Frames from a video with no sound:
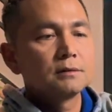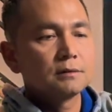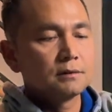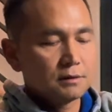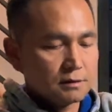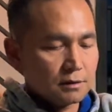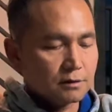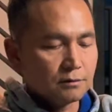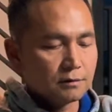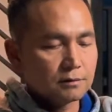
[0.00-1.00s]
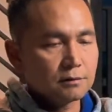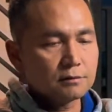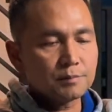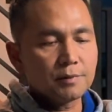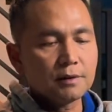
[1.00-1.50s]
So this is the cooler. So
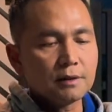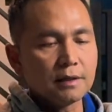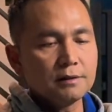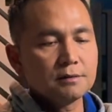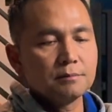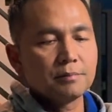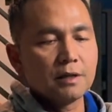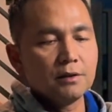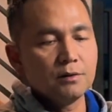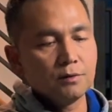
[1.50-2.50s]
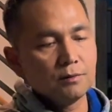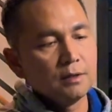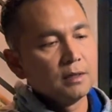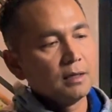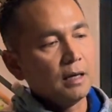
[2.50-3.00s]
it's very nice, brand new,
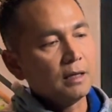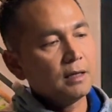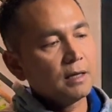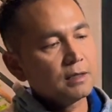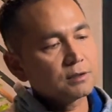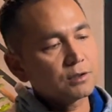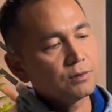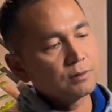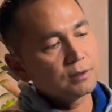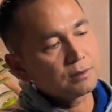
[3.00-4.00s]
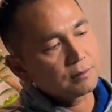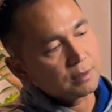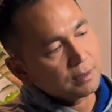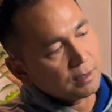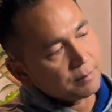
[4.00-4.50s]
and it has a coolant
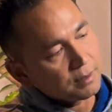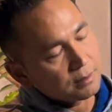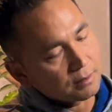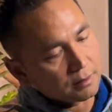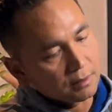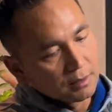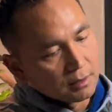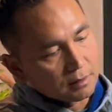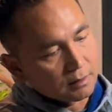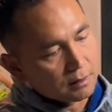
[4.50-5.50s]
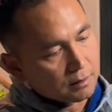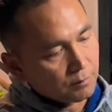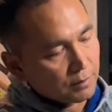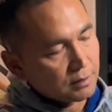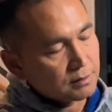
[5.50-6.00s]
already. I mean the
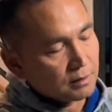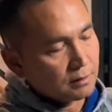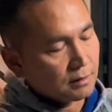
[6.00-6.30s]
what is it?